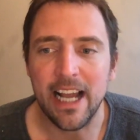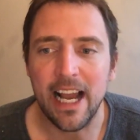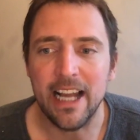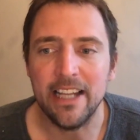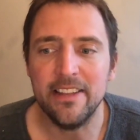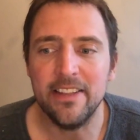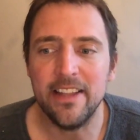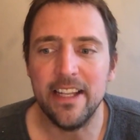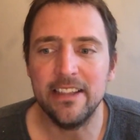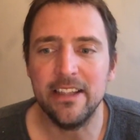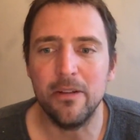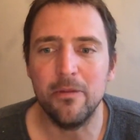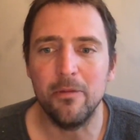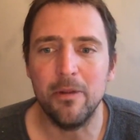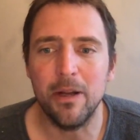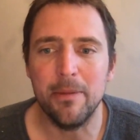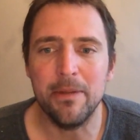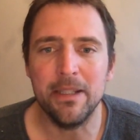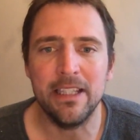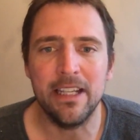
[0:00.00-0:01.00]
I think that
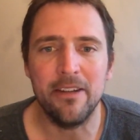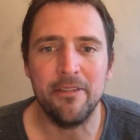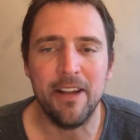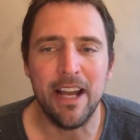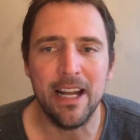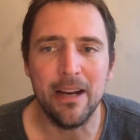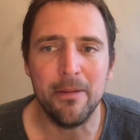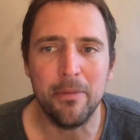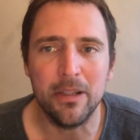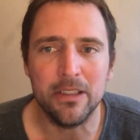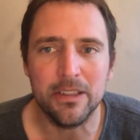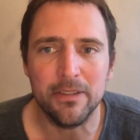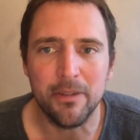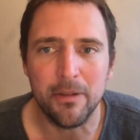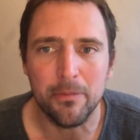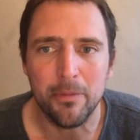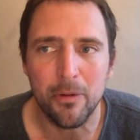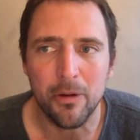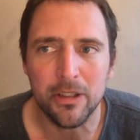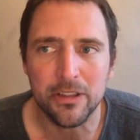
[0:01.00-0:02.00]
women that have had a bunch of
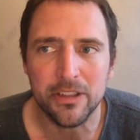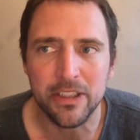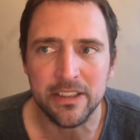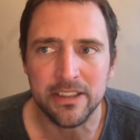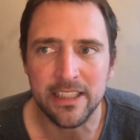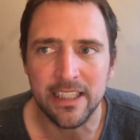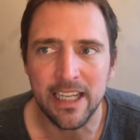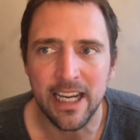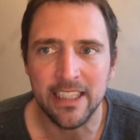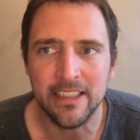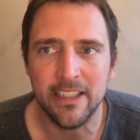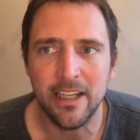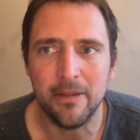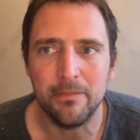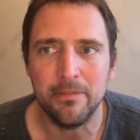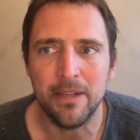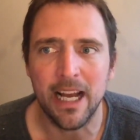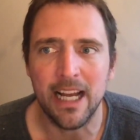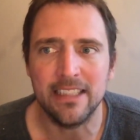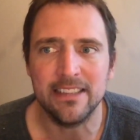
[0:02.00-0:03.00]
abortions and end
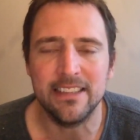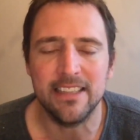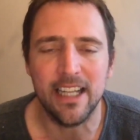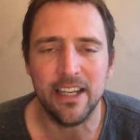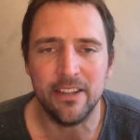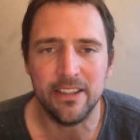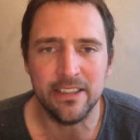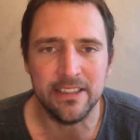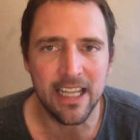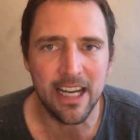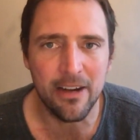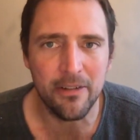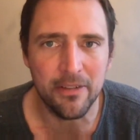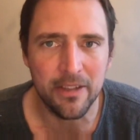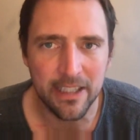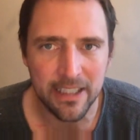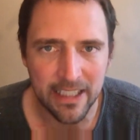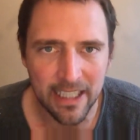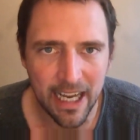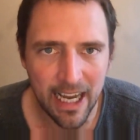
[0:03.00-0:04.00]
up not settling down with
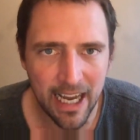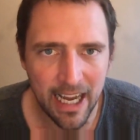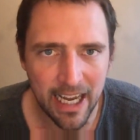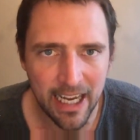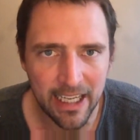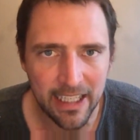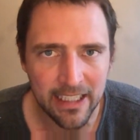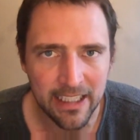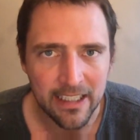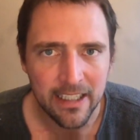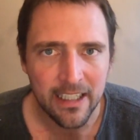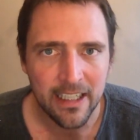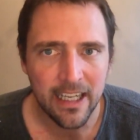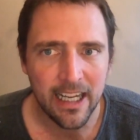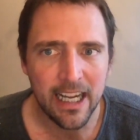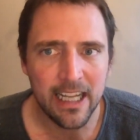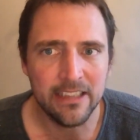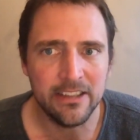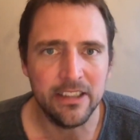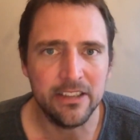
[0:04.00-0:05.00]
a guy
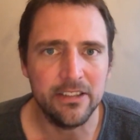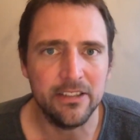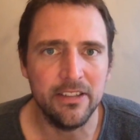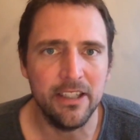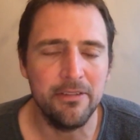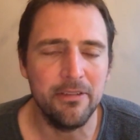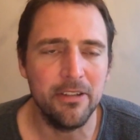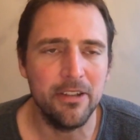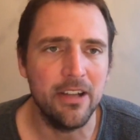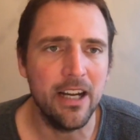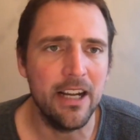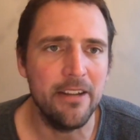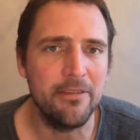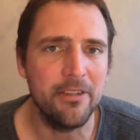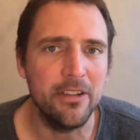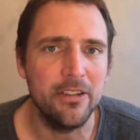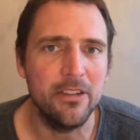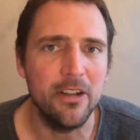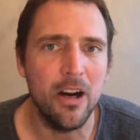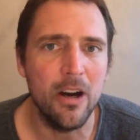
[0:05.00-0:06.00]
and just live a life
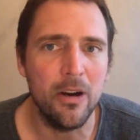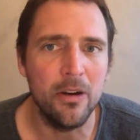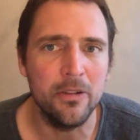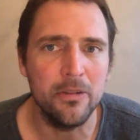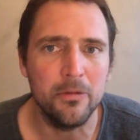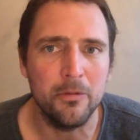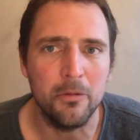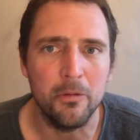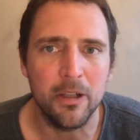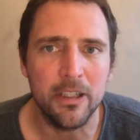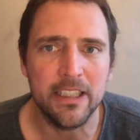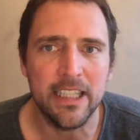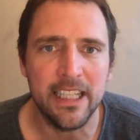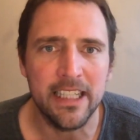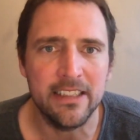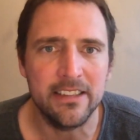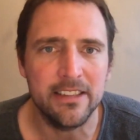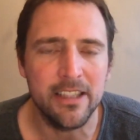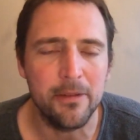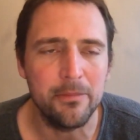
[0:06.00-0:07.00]
alone, working
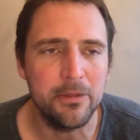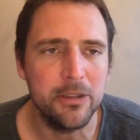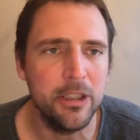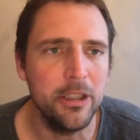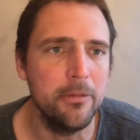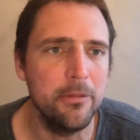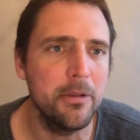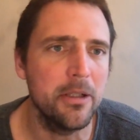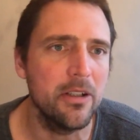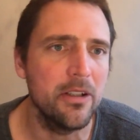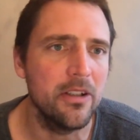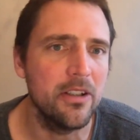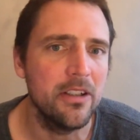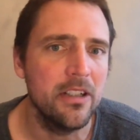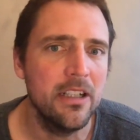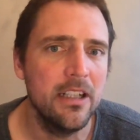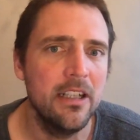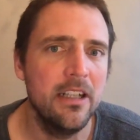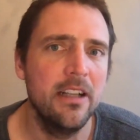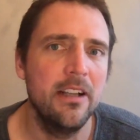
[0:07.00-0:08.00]
in some cubicle,
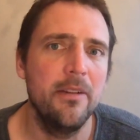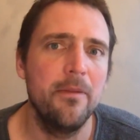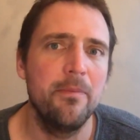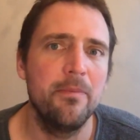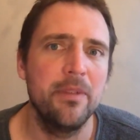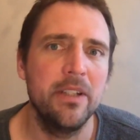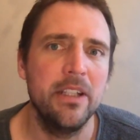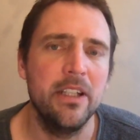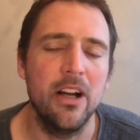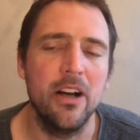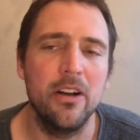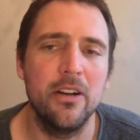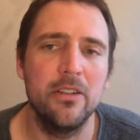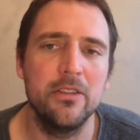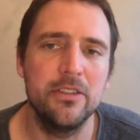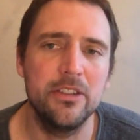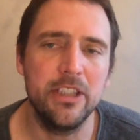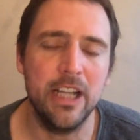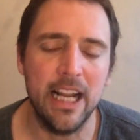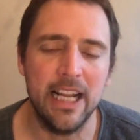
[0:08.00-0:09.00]
you know,
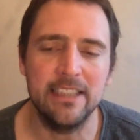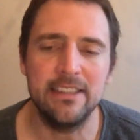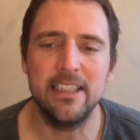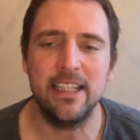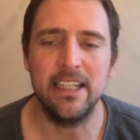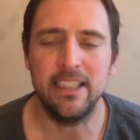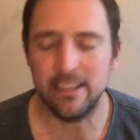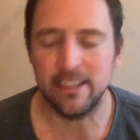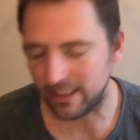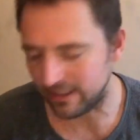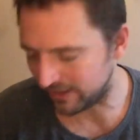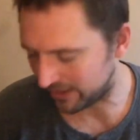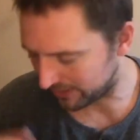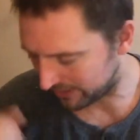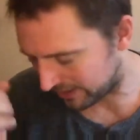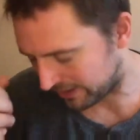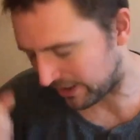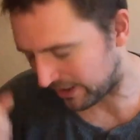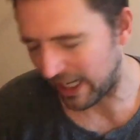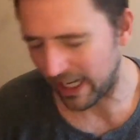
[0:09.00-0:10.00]
chanting in their
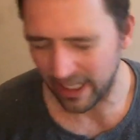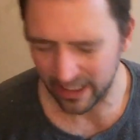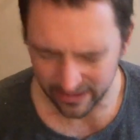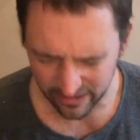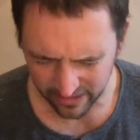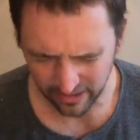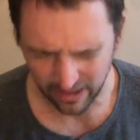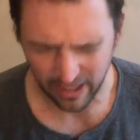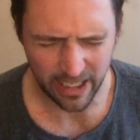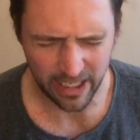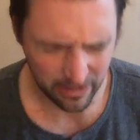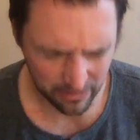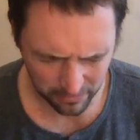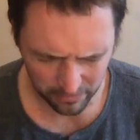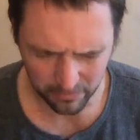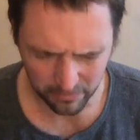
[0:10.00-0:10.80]
little heads like,